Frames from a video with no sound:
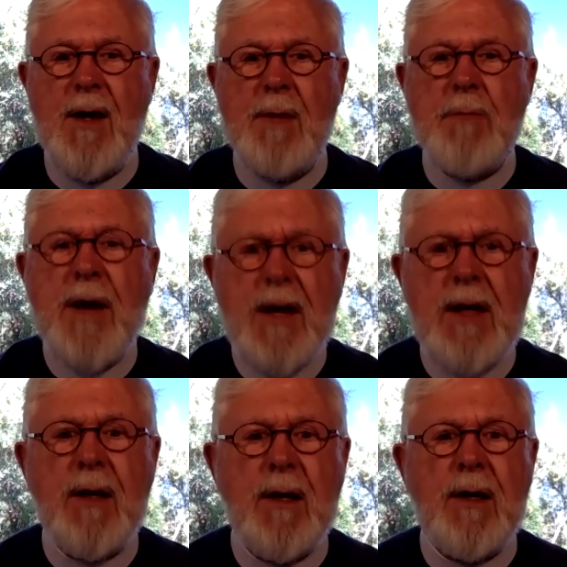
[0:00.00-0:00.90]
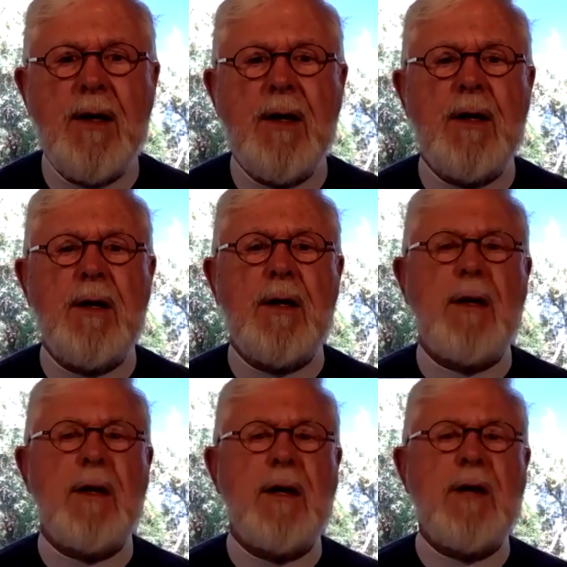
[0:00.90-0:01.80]
Money
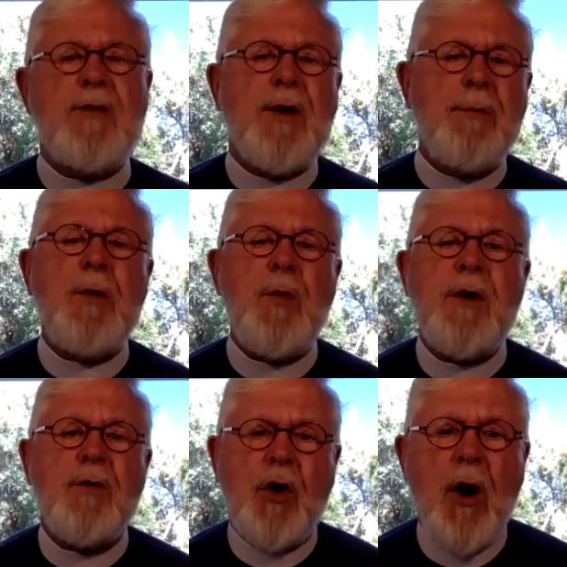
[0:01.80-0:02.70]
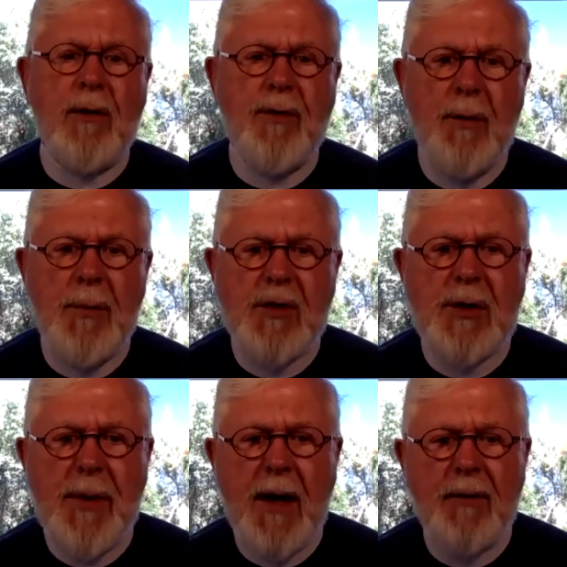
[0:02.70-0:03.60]
is something we don't talk very much
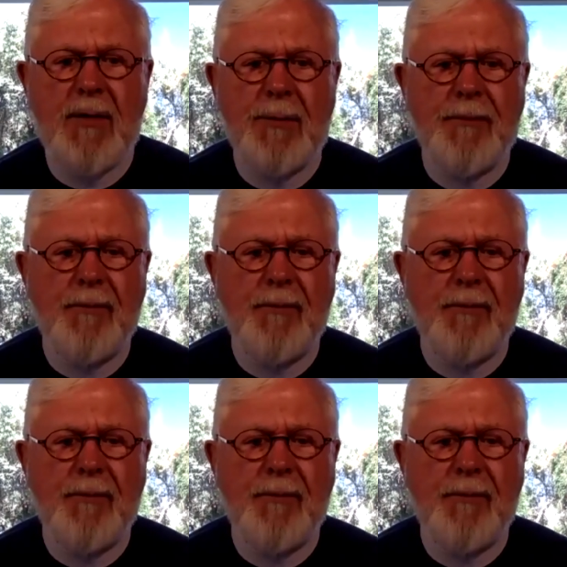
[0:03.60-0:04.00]
about,